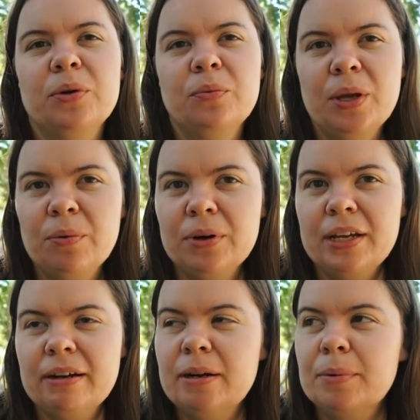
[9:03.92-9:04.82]
when we were
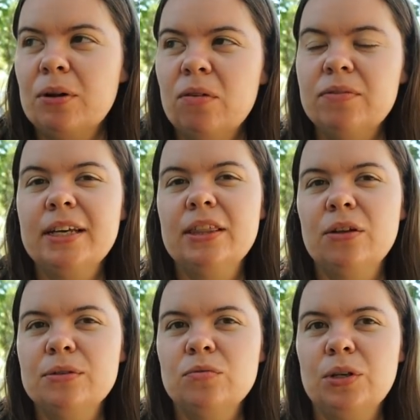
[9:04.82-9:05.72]
here, but hopefully
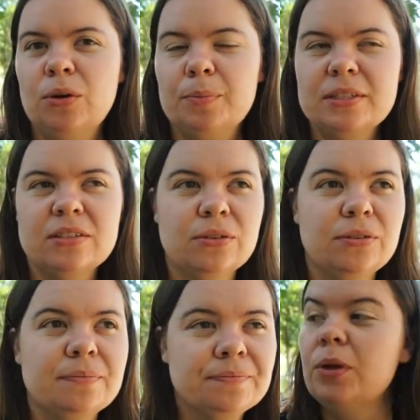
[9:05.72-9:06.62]
those reopen
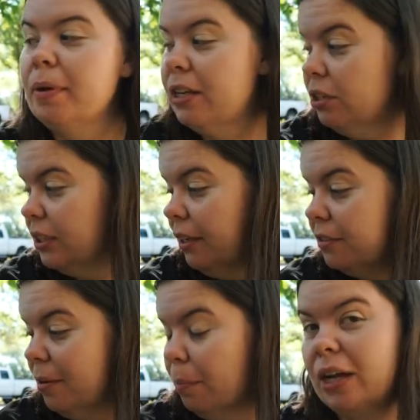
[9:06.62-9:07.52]
soon. We made ourselves
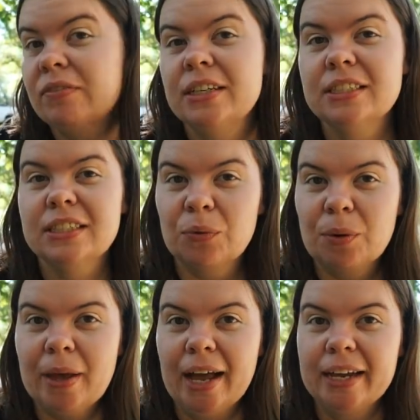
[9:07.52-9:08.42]
some breakfast and
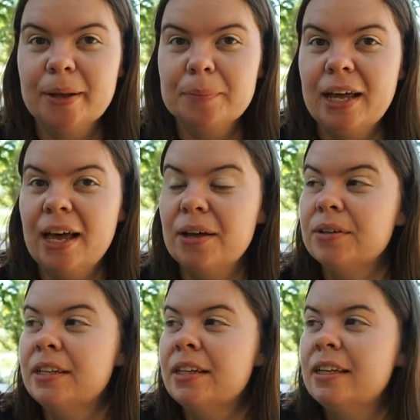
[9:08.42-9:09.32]
we're packing up
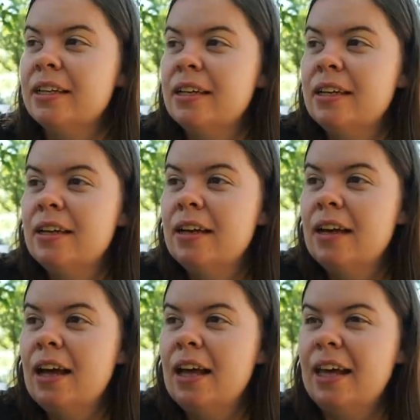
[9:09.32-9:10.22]
now,
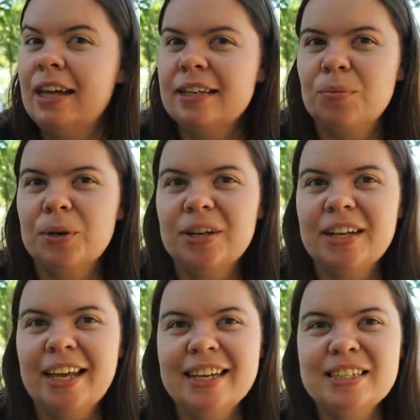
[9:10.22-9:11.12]
and we're
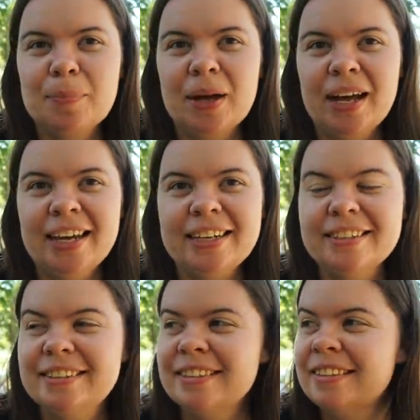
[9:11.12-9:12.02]
gonna head to Pine.